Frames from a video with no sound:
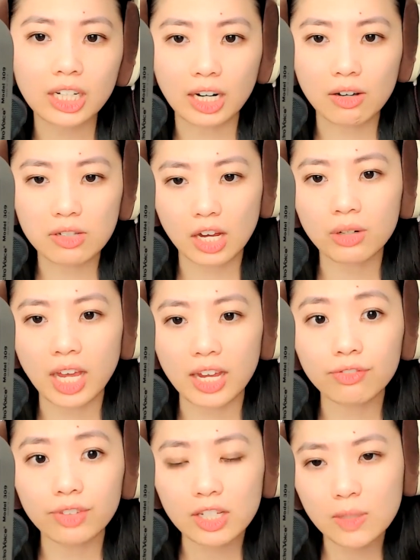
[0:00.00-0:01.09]
And I was like, okay,
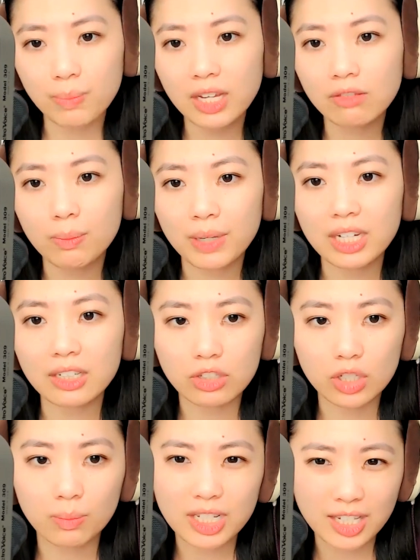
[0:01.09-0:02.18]
if it's being repeated
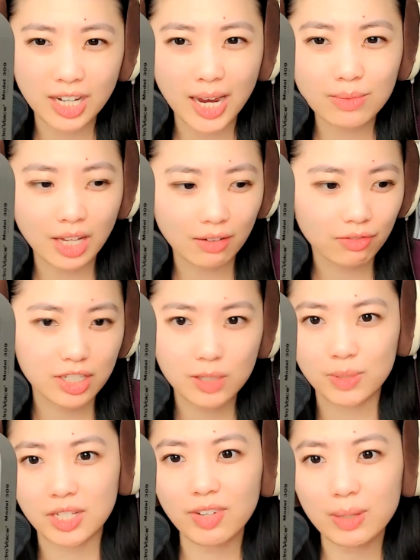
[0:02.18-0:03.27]
so many times, like this
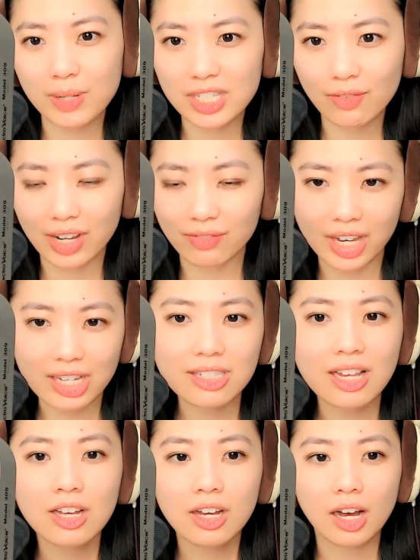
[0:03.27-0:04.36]
specific piece of advice
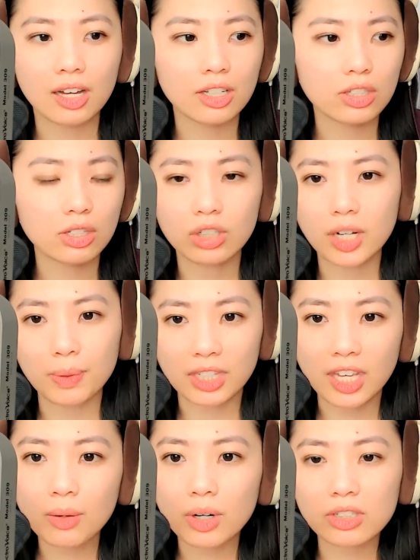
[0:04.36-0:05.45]
uh, to look up a
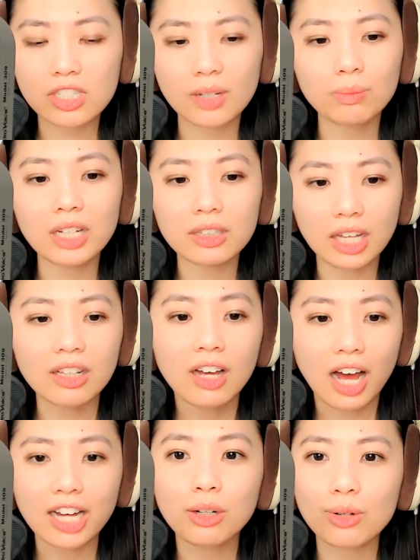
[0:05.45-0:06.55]
keyword or something, then
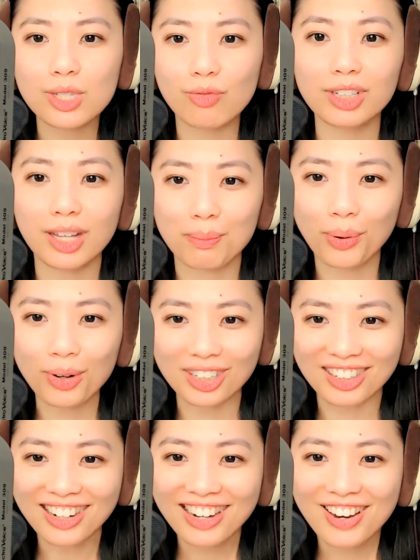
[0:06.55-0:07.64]
I know it's really
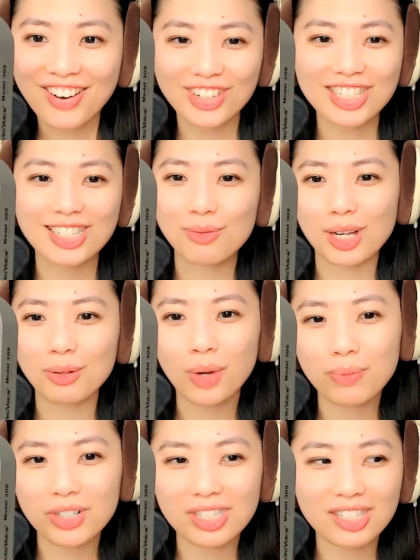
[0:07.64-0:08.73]
important versus what
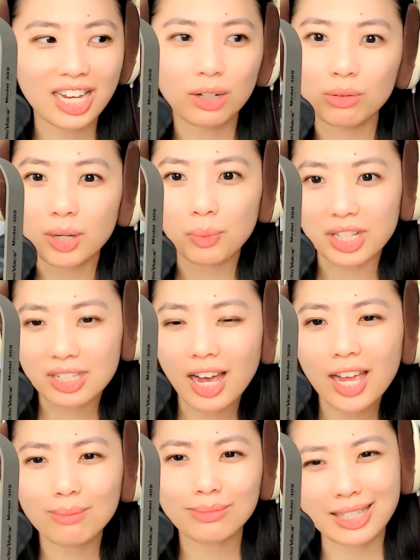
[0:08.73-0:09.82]
one person said only one
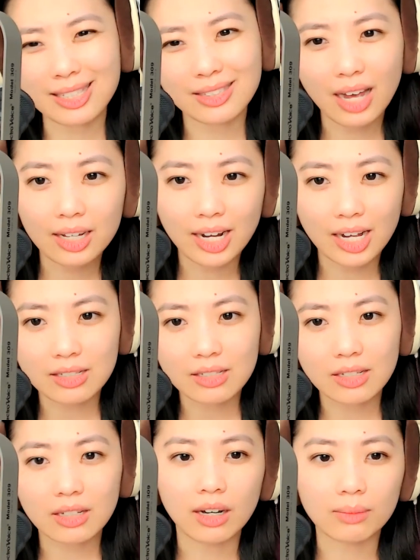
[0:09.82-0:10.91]
time. That's not as
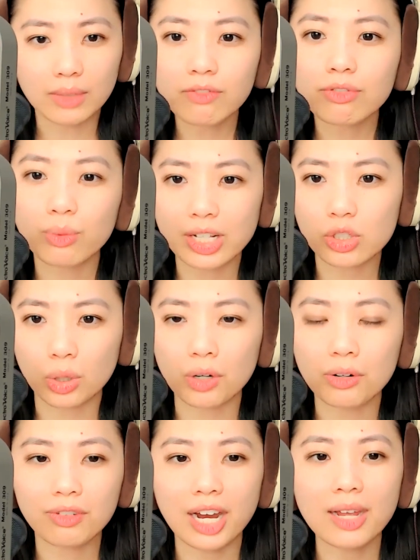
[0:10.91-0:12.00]
um, influential,
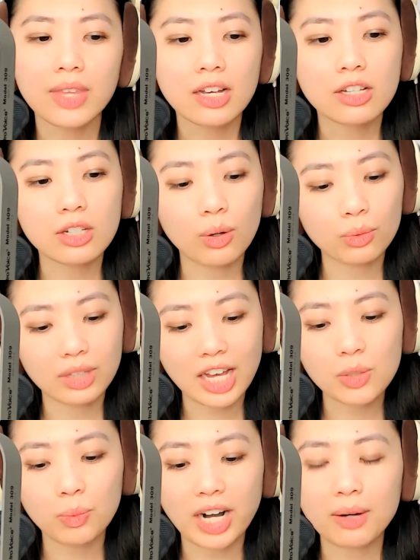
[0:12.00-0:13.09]
right? So
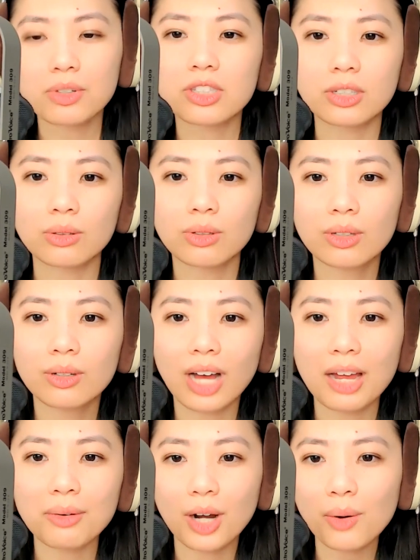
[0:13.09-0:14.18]
that's what I would do.
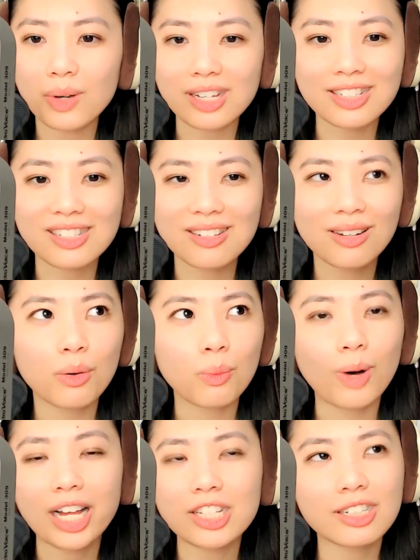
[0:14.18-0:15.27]
I would always
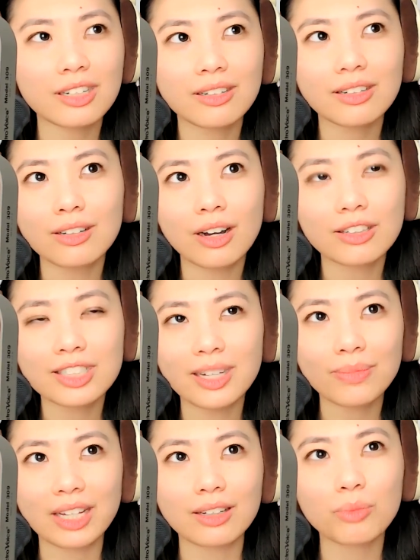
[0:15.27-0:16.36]
watch
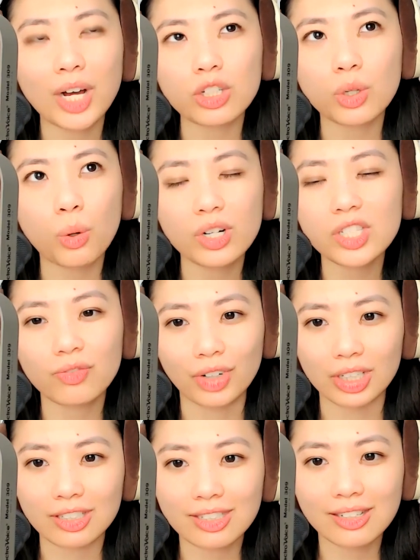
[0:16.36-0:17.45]
something, watch a course
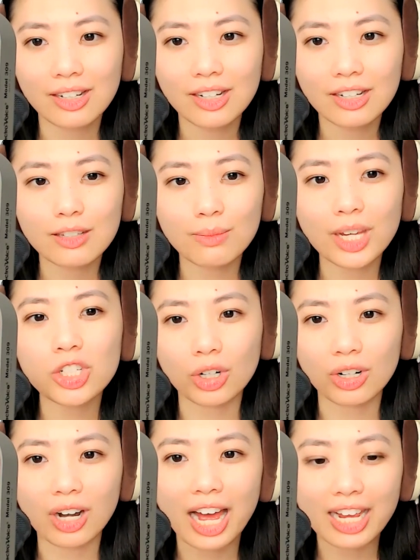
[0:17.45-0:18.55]
first to make
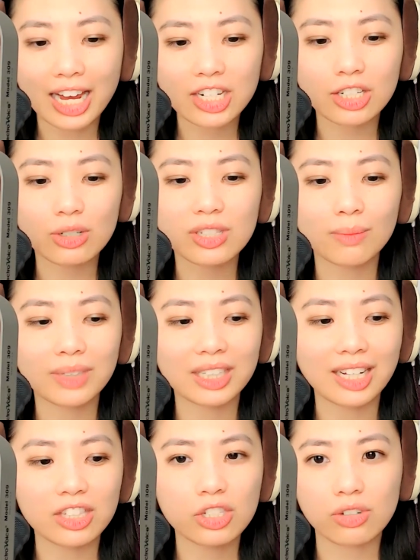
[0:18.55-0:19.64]
sure I actually do something
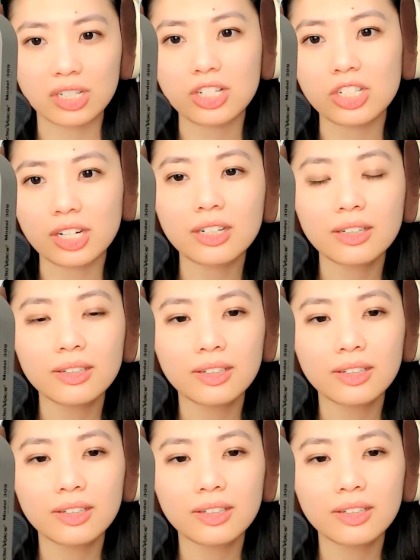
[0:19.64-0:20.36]
that's strategic.